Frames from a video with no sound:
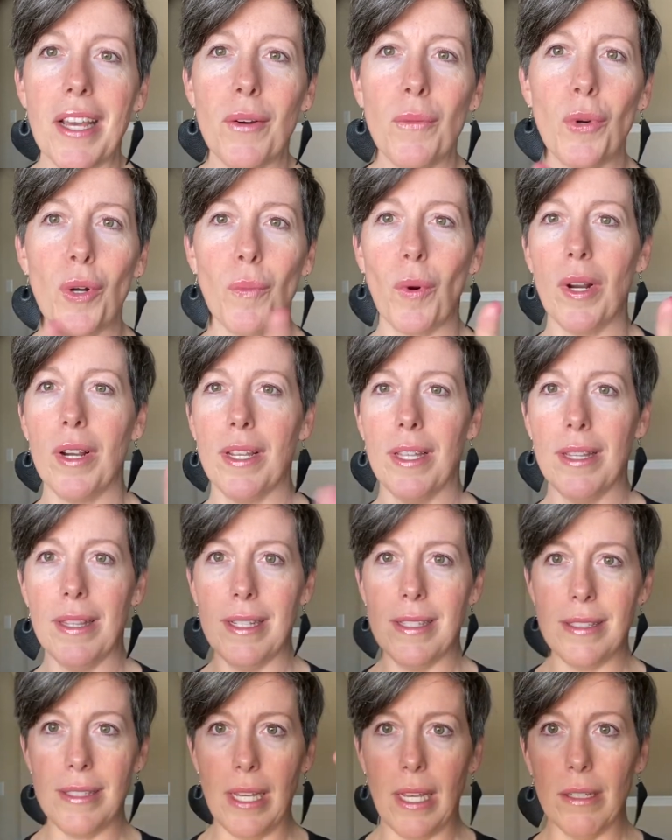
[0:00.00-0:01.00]
We're working
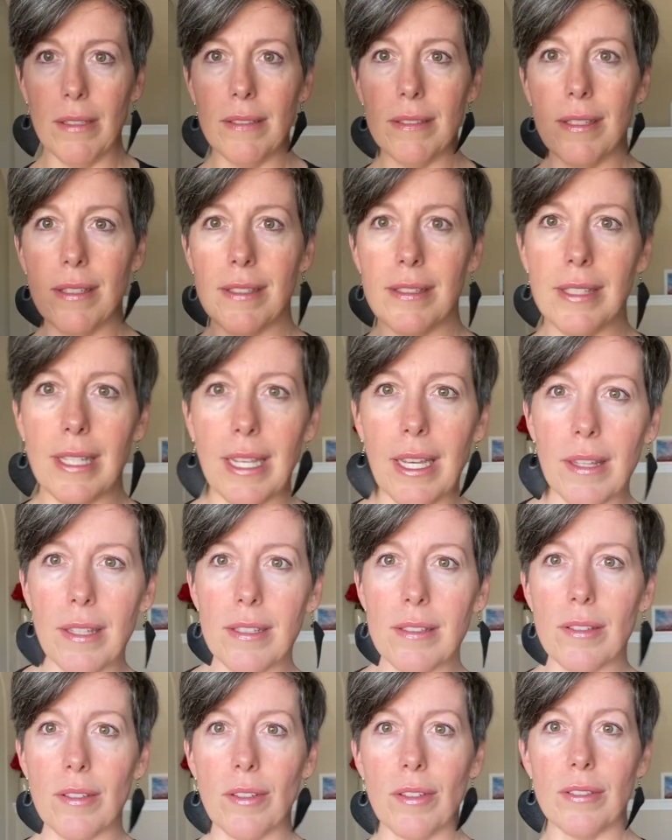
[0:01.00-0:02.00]
this out to see how
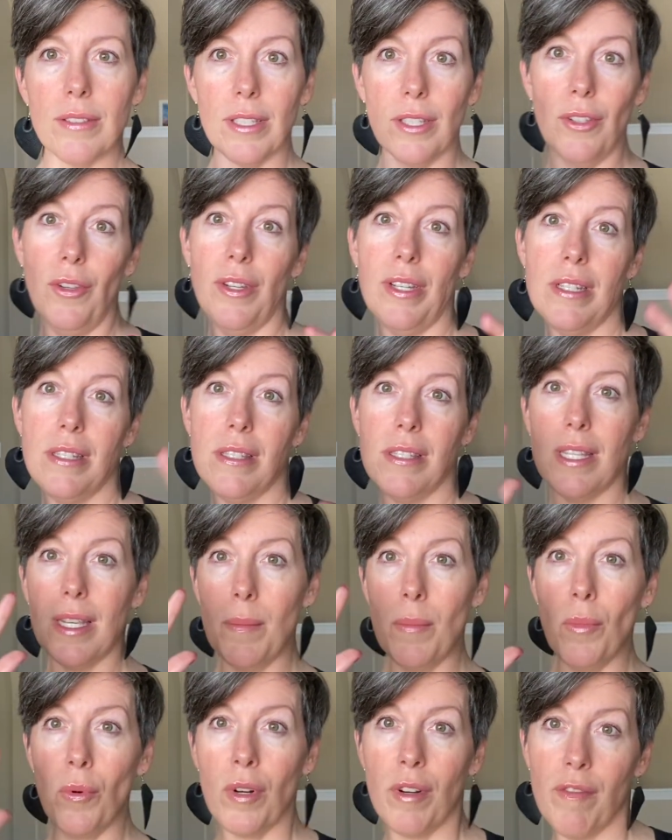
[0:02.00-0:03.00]
this looks. You can see
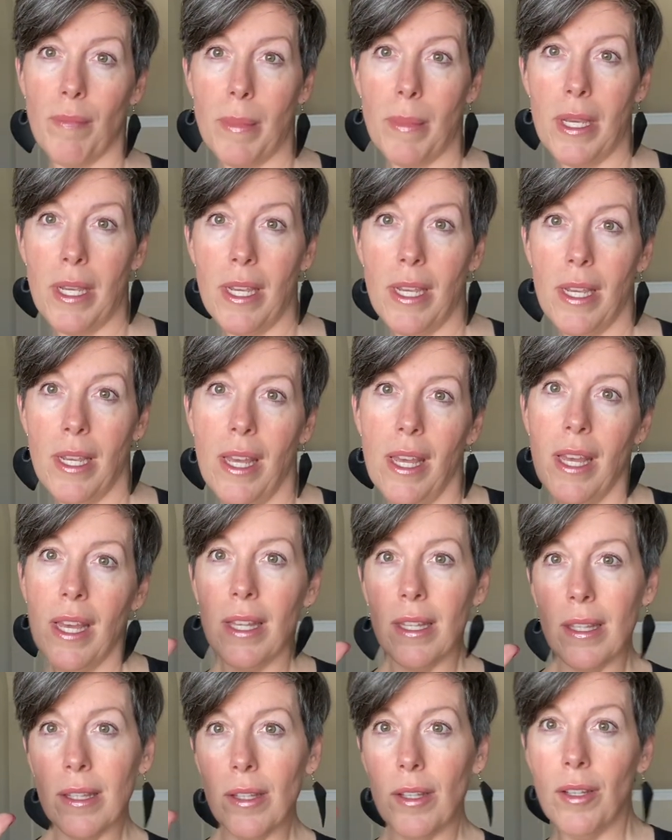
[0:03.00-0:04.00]
more of me.
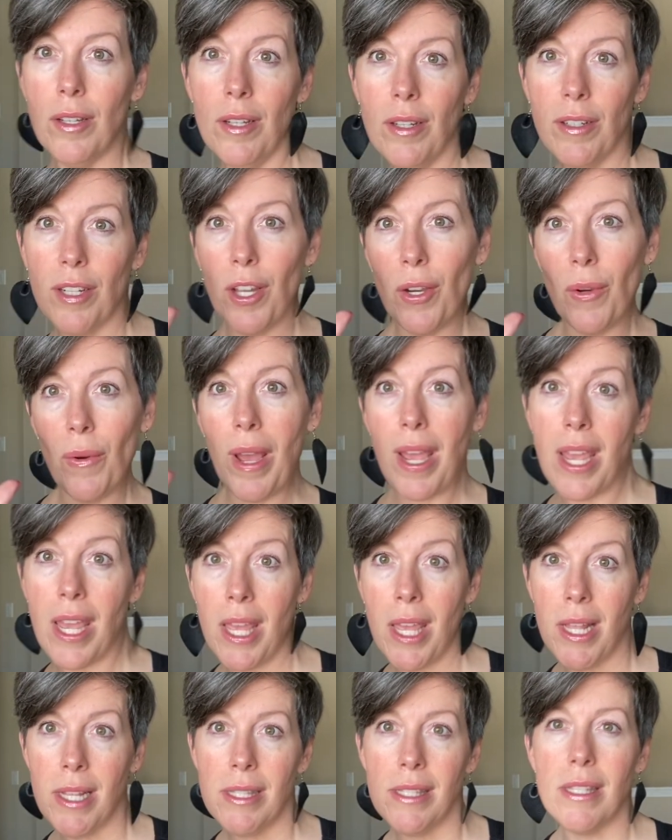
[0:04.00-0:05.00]
Look, no
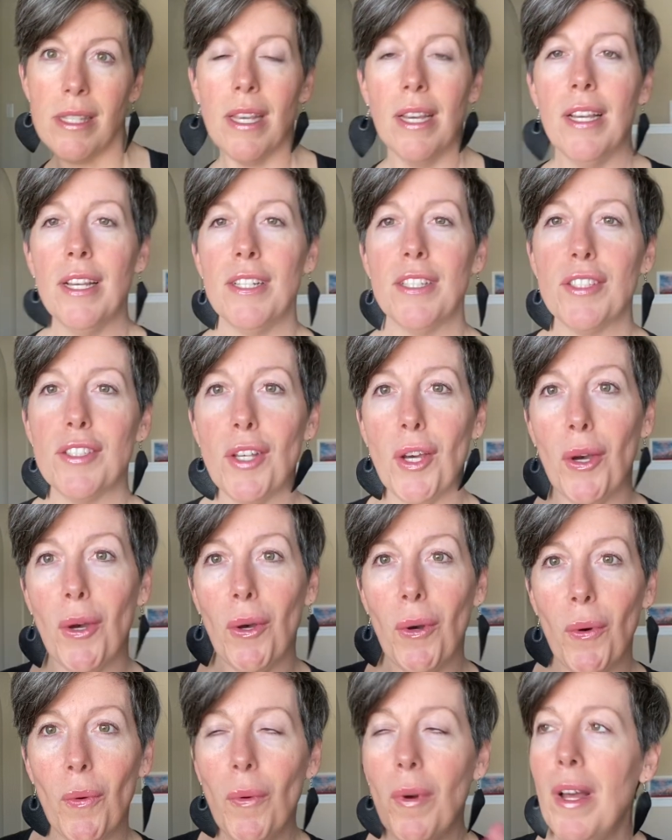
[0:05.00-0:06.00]
hands.
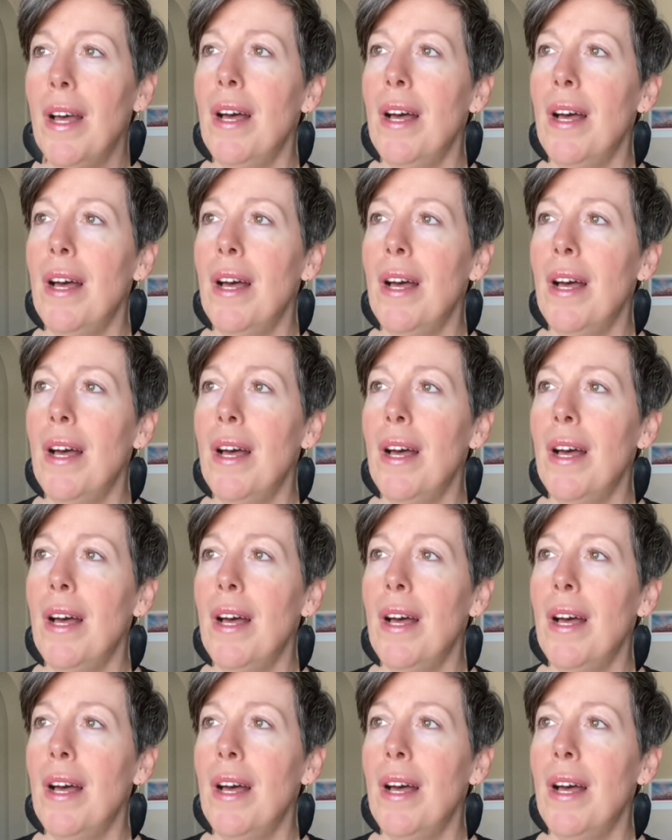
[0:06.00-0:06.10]
So